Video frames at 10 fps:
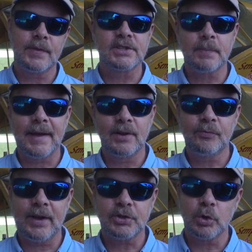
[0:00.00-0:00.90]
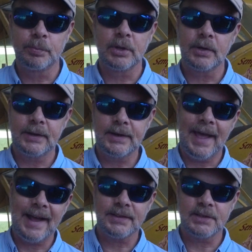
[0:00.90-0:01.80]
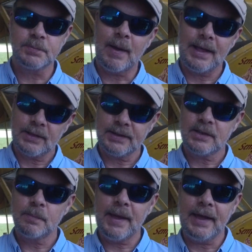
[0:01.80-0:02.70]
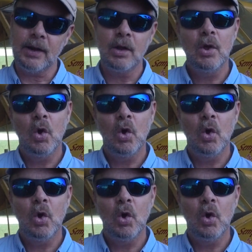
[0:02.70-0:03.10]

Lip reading: this might affect your ability to act as pilot in command?